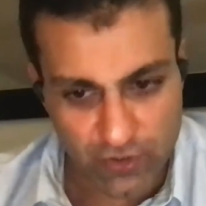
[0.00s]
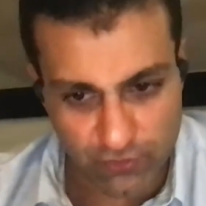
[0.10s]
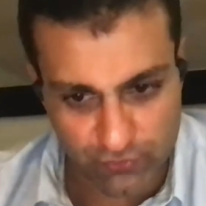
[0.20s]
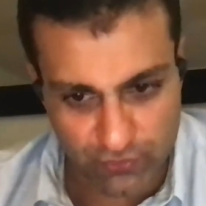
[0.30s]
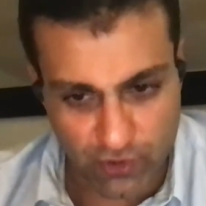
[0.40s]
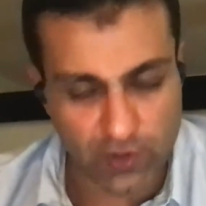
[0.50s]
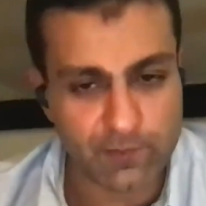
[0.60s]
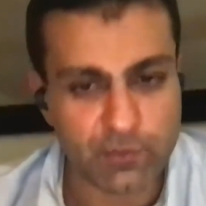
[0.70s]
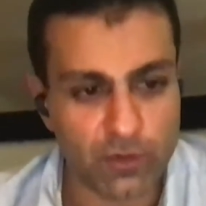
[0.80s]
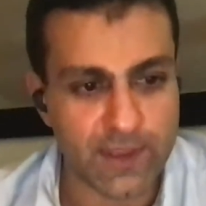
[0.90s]
you do
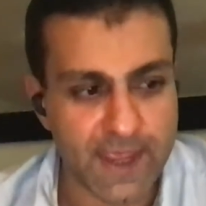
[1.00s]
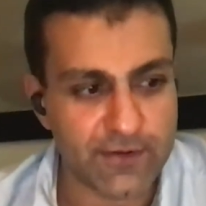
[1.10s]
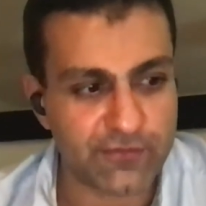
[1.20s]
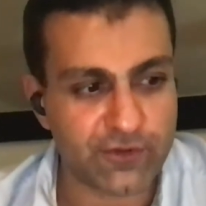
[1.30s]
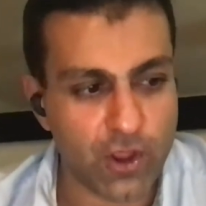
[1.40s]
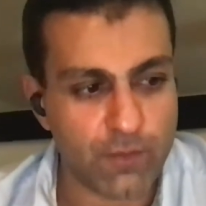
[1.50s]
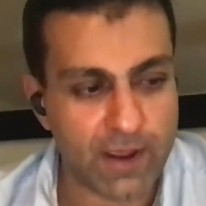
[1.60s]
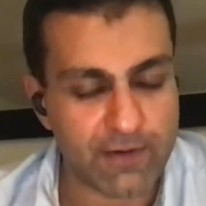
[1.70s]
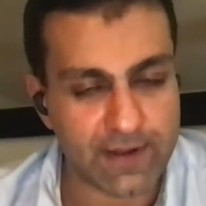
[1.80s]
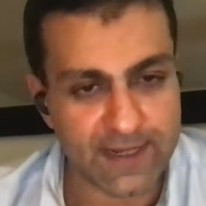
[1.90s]
not pull the endoscope
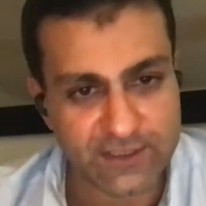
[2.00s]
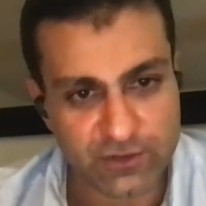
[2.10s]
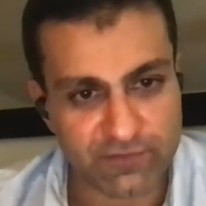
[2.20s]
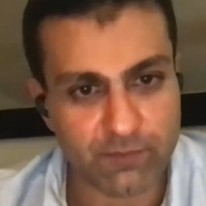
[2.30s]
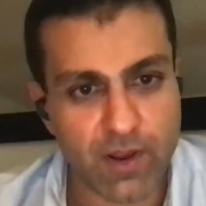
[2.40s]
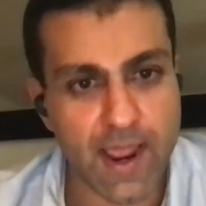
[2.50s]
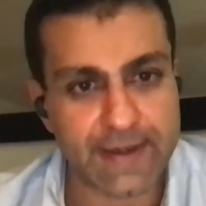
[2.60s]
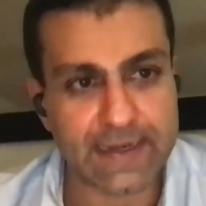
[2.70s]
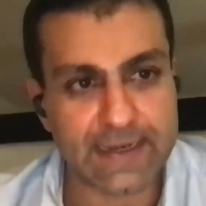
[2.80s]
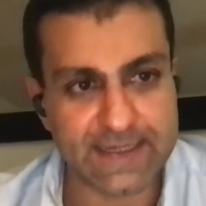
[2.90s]
out unless you've applied
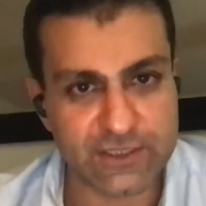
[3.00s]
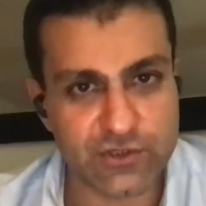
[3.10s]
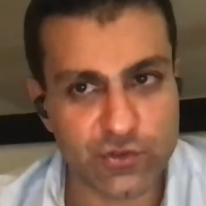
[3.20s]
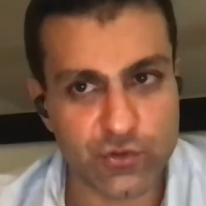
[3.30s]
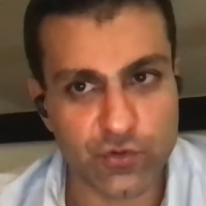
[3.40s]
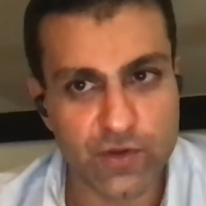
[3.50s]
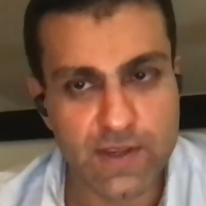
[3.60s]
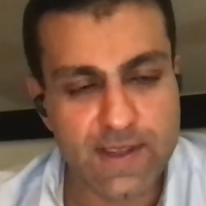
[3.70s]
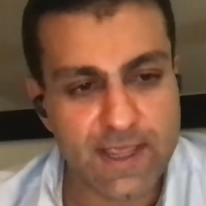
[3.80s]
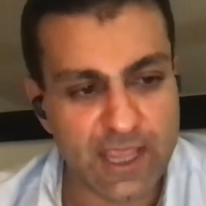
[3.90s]
at least 2
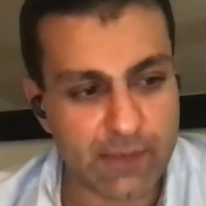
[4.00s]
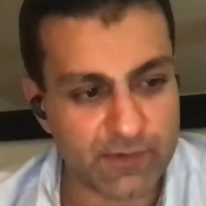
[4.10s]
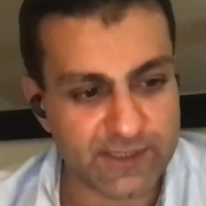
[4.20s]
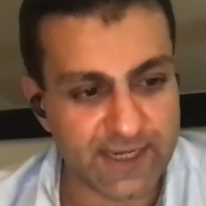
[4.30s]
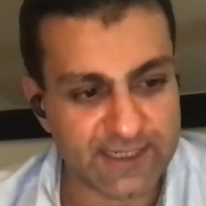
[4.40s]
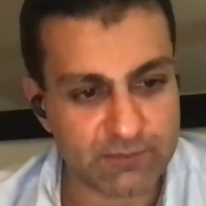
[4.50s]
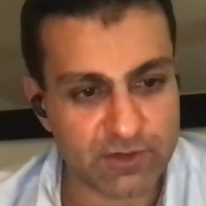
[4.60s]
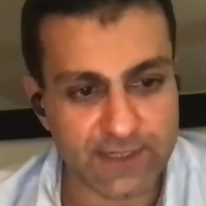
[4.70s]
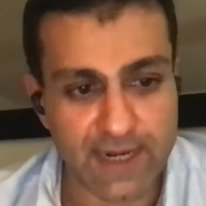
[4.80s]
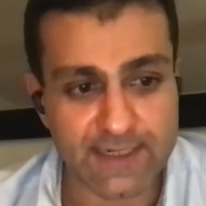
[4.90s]
hemostatic
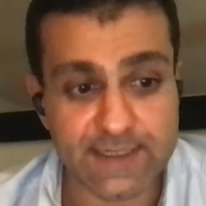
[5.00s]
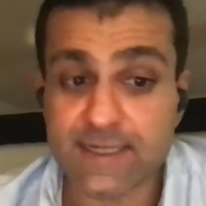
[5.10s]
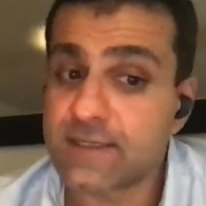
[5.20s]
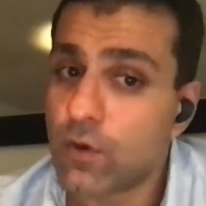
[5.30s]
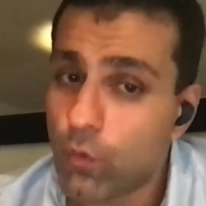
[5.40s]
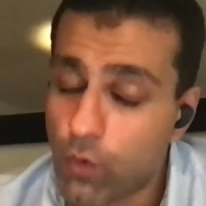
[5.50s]
modalities.